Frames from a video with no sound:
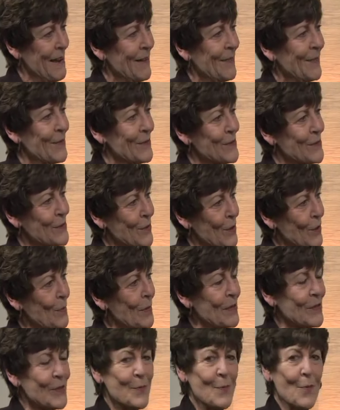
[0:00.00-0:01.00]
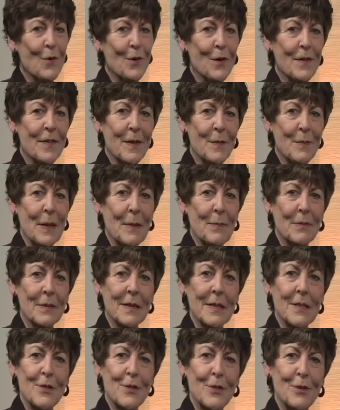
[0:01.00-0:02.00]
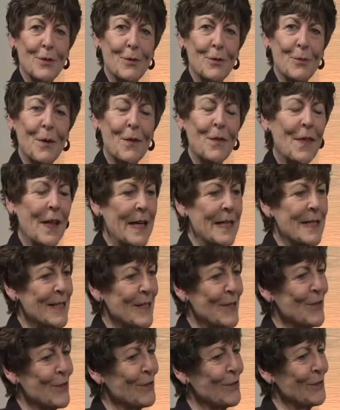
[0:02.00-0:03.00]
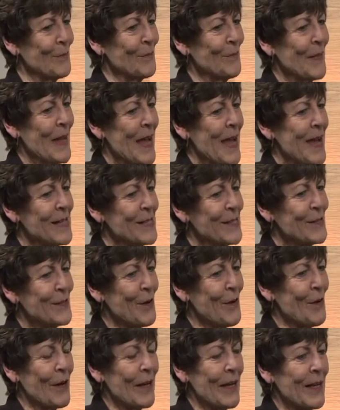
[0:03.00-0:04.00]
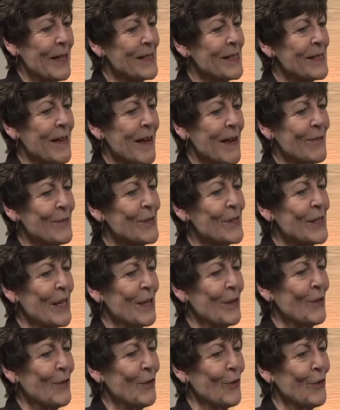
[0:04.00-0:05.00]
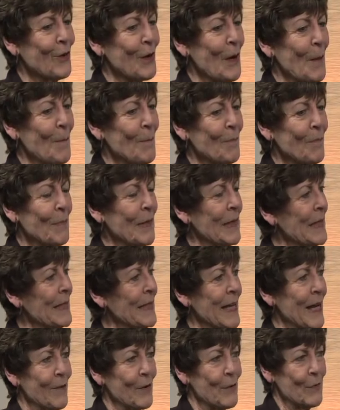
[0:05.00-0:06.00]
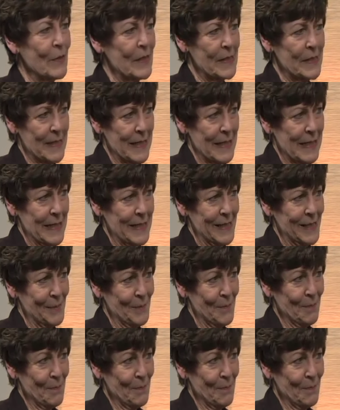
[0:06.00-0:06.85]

There's so much more that people can do with that digital. So it sounds like you're meeting everyone's needs.